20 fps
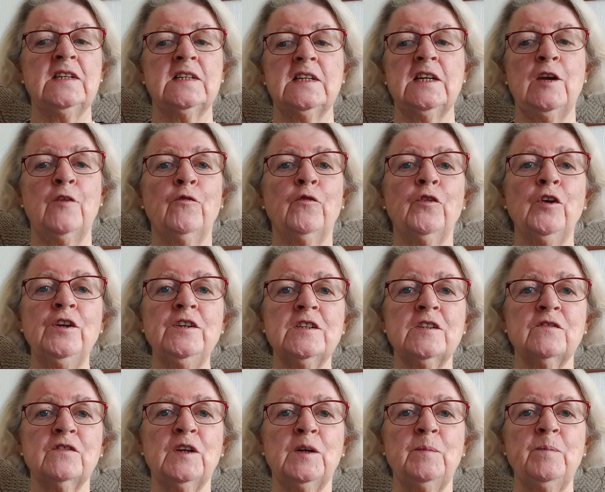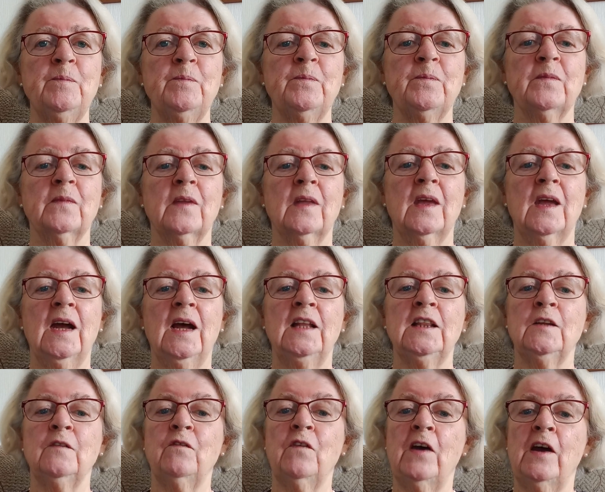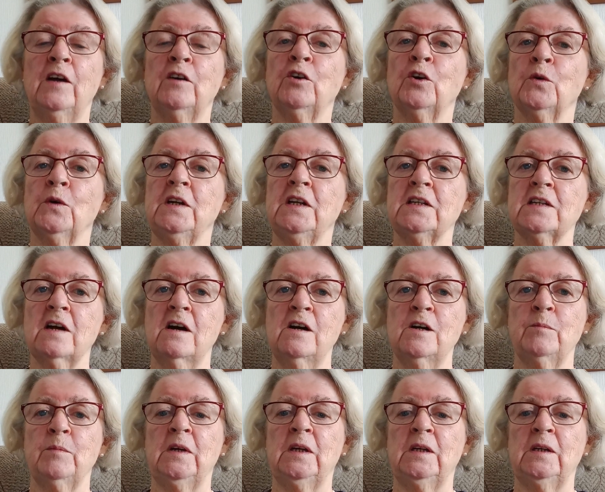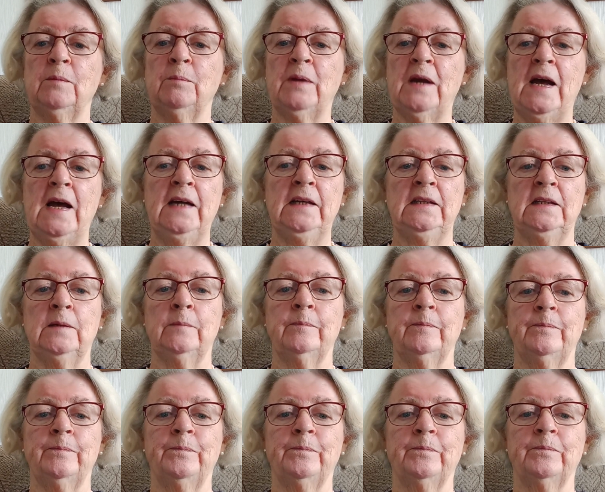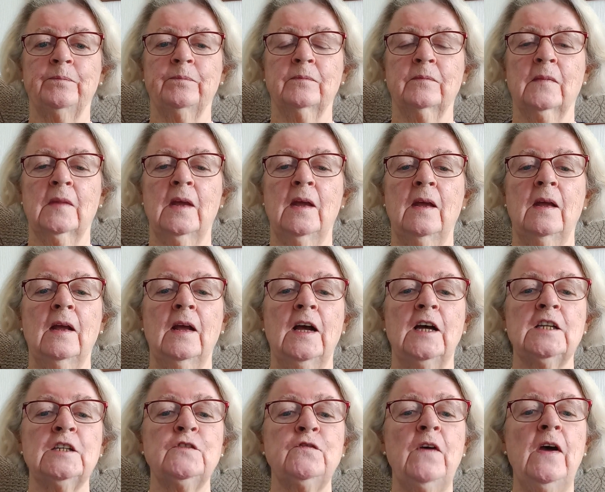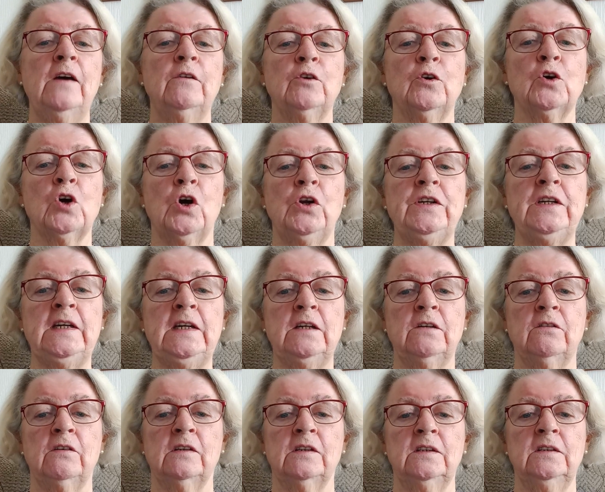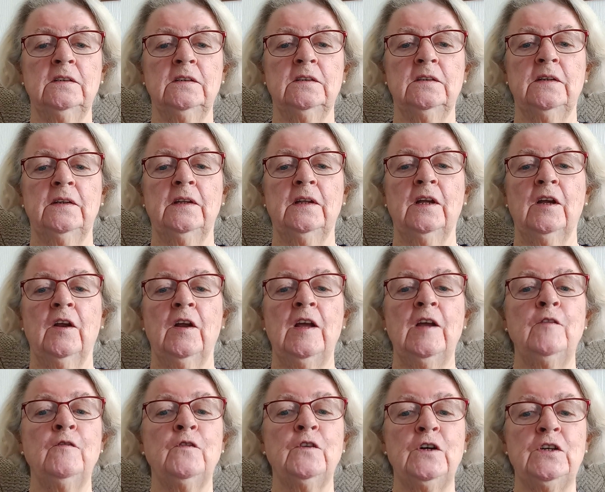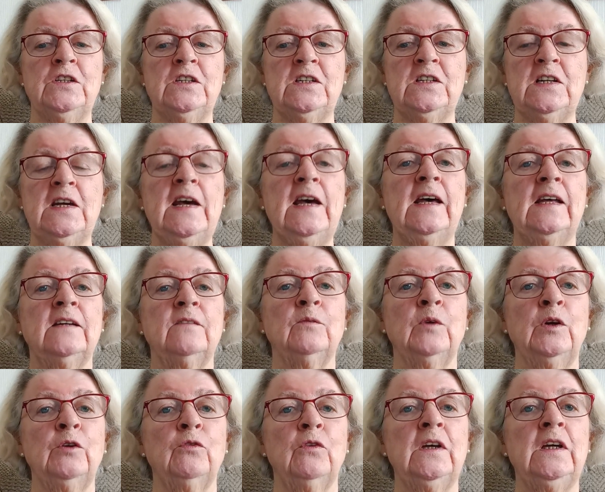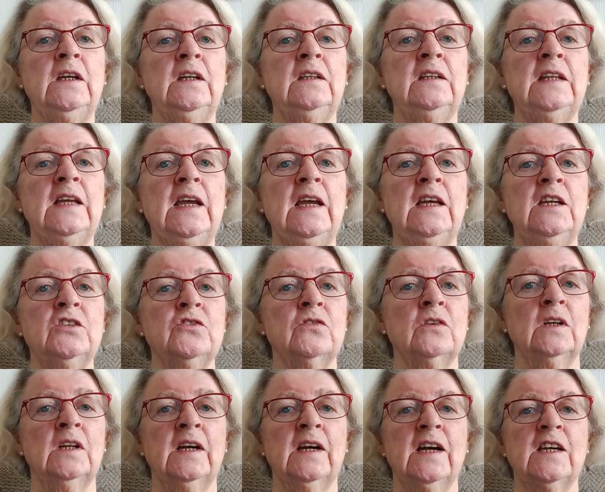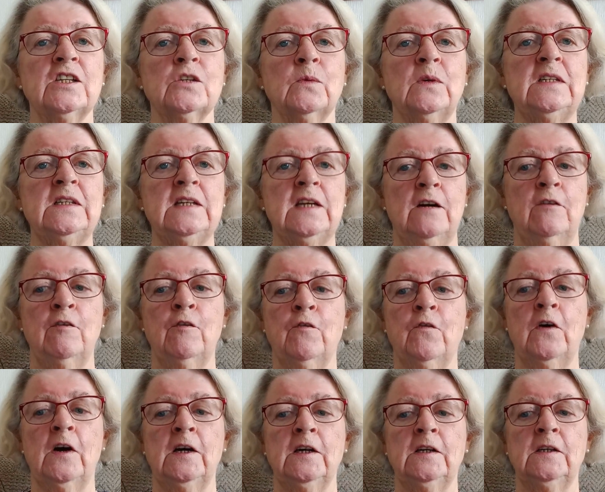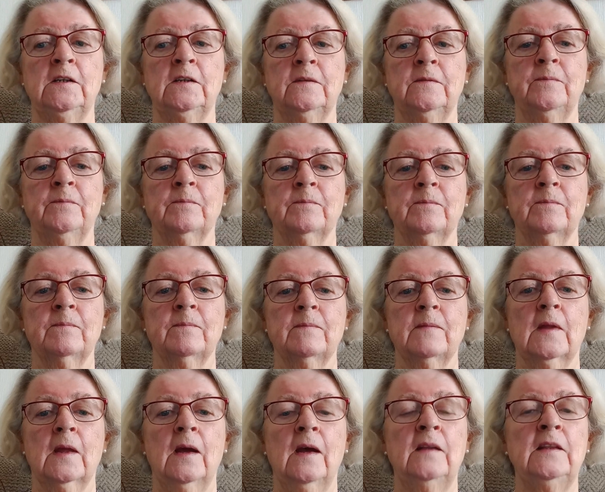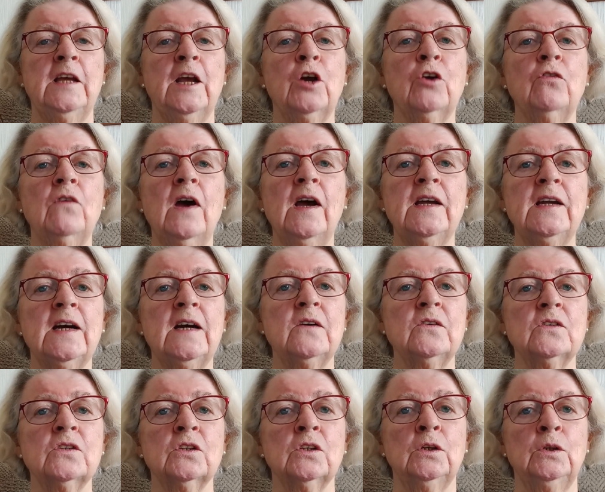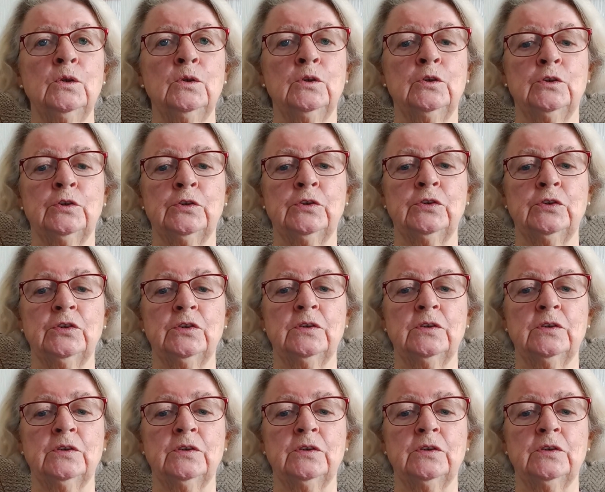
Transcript: Sea in front of them, and Pharaoh and his army behind them. As Pharaoh got nearer, in verse 10 we read, The Israelites were terrified, and they cried out to the Lord.